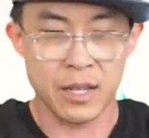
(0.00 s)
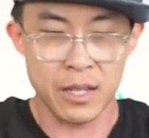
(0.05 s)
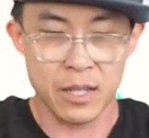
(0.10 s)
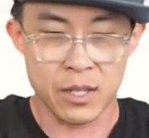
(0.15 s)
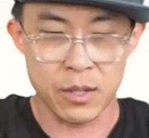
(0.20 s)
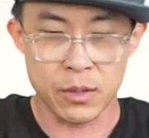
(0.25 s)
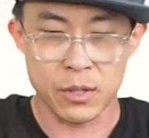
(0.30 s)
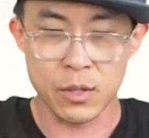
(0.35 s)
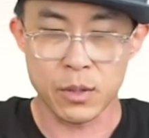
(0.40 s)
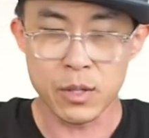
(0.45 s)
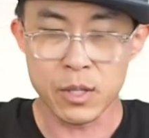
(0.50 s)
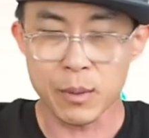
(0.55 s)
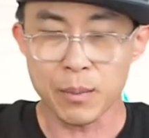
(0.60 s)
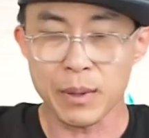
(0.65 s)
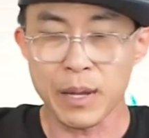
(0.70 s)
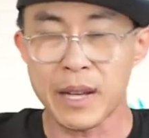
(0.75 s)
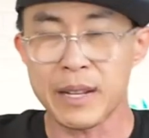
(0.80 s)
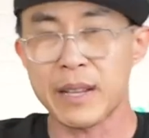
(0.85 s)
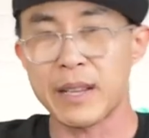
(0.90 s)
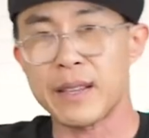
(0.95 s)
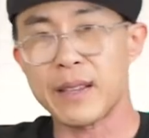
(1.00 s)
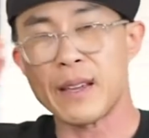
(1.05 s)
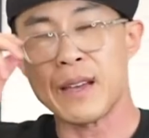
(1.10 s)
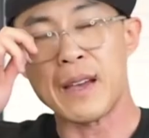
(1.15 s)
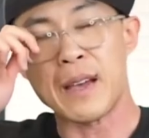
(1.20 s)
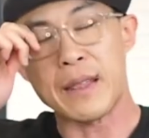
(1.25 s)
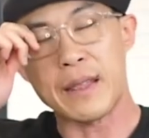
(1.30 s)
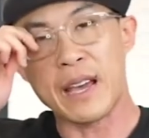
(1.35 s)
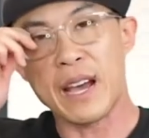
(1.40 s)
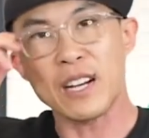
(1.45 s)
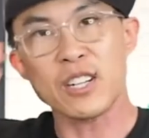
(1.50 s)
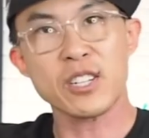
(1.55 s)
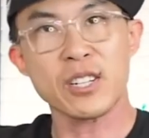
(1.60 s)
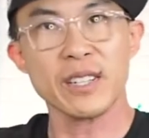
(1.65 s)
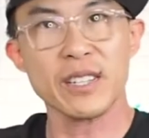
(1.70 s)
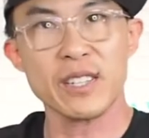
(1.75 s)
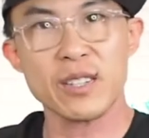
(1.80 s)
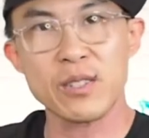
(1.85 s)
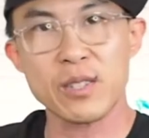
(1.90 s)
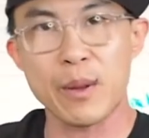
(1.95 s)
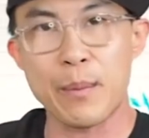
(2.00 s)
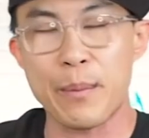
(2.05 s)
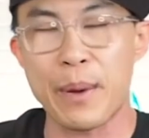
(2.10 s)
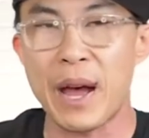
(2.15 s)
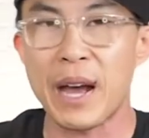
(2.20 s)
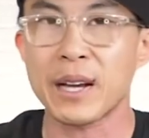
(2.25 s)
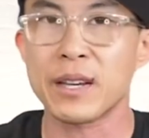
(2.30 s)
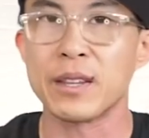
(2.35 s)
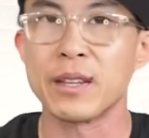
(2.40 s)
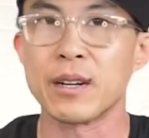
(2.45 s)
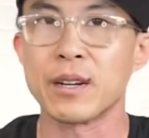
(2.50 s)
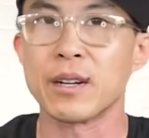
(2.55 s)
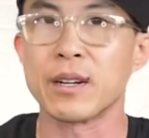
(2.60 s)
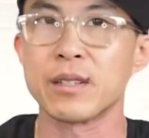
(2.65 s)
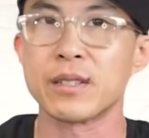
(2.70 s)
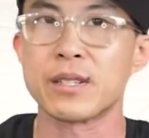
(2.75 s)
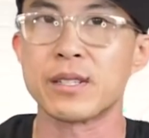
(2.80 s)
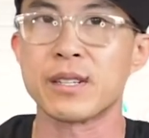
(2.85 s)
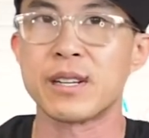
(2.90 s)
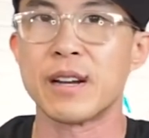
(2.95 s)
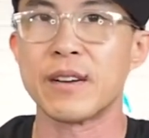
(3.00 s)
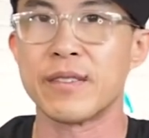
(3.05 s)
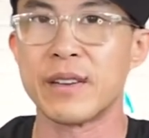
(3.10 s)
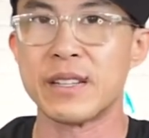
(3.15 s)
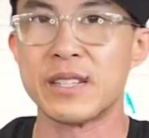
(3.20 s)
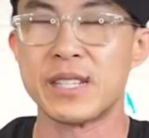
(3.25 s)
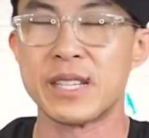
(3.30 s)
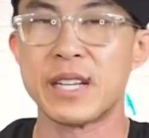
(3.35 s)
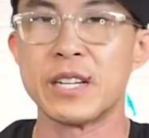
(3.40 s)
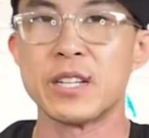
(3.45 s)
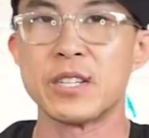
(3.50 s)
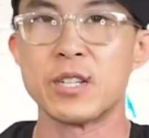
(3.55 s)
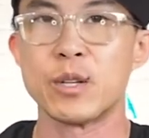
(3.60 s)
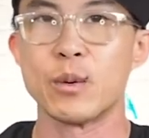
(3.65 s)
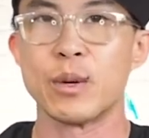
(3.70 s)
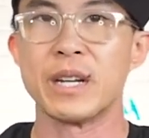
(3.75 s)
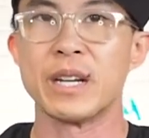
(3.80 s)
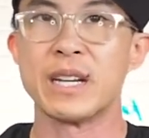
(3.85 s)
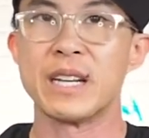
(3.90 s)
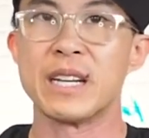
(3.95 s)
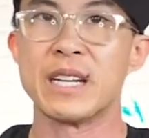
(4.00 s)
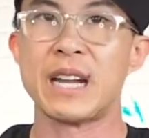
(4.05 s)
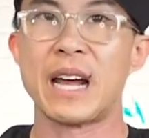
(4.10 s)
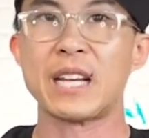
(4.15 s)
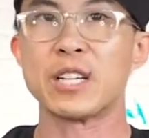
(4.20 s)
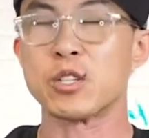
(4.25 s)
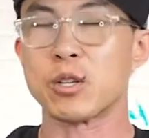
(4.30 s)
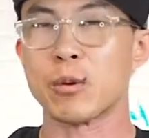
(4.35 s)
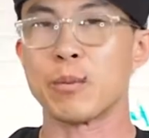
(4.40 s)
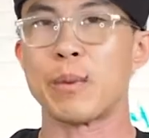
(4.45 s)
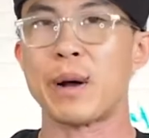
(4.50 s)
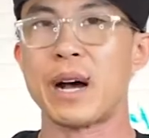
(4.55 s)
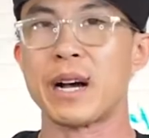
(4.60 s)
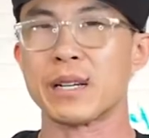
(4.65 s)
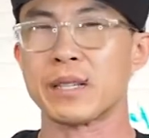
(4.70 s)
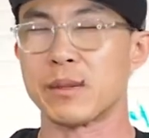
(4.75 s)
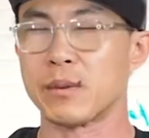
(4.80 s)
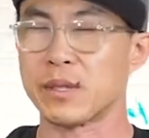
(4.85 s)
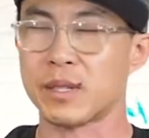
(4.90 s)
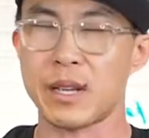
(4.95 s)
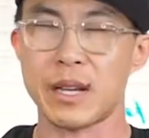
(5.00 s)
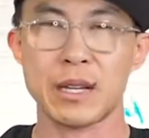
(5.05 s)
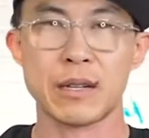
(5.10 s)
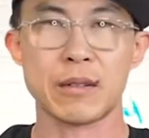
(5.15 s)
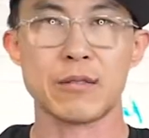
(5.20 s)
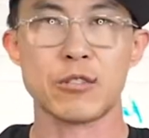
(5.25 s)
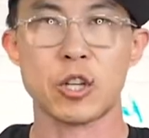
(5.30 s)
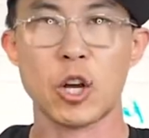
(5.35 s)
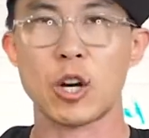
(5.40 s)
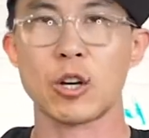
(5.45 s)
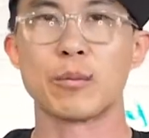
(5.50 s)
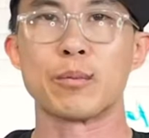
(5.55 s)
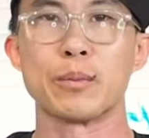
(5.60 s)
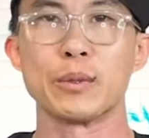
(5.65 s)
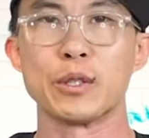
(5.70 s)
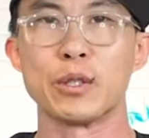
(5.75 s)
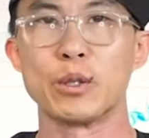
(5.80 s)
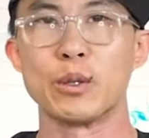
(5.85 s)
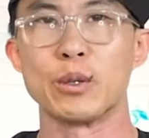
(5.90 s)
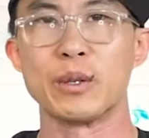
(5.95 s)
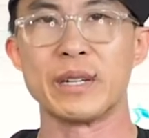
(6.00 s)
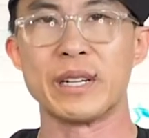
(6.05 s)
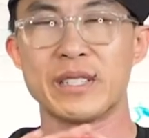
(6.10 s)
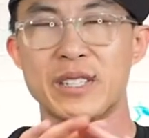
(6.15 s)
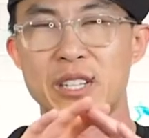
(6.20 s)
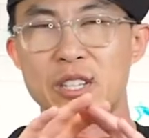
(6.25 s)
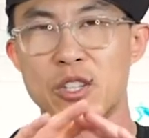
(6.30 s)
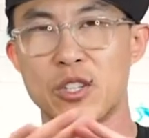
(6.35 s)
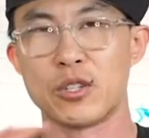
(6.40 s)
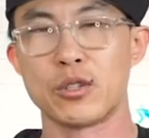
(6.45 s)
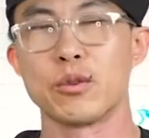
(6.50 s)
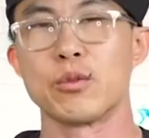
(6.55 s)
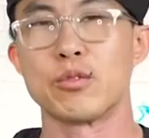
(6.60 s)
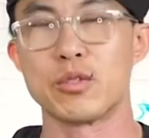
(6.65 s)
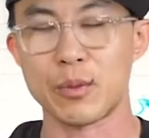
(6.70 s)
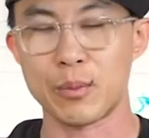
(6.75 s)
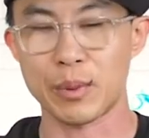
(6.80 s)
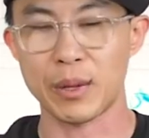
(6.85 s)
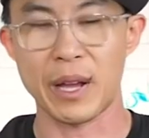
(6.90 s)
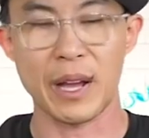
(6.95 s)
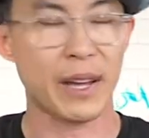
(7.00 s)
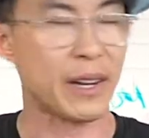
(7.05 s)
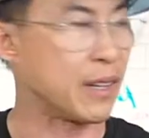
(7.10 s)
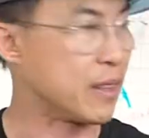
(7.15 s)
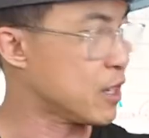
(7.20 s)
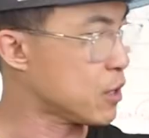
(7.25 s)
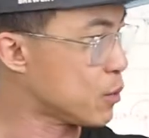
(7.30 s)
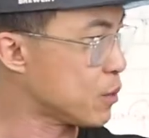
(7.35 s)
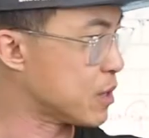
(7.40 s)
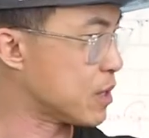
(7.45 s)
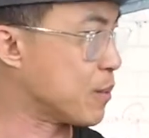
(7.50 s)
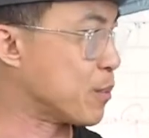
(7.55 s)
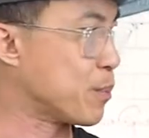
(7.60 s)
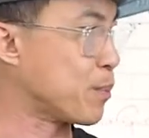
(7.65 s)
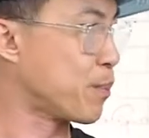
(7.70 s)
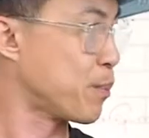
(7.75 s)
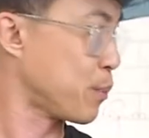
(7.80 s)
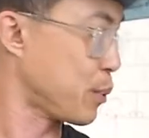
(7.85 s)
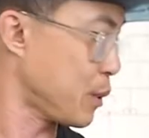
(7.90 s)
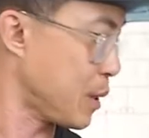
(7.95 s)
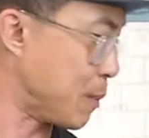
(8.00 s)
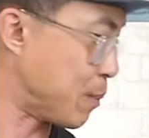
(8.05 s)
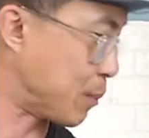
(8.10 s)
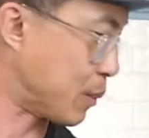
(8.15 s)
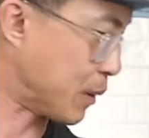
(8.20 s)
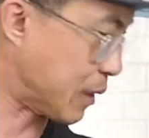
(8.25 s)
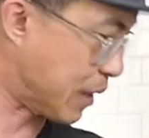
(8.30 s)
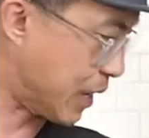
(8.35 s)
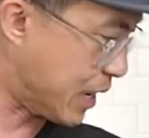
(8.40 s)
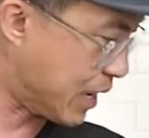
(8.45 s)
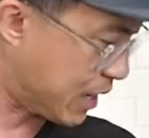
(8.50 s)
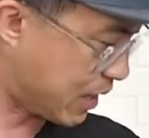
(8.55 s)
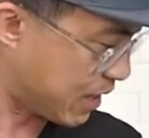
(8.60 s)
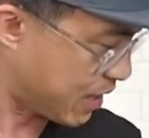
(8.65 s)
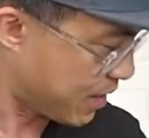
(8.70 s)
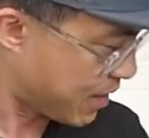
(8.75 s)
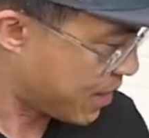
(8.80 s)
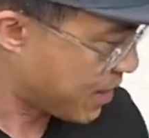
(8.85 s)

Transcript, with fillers: So Suit Supply, they actually used to pack their stuff and send it to you in a nicer box. It was like dark blue and it said Suit Supply. And this one's a pretty plain.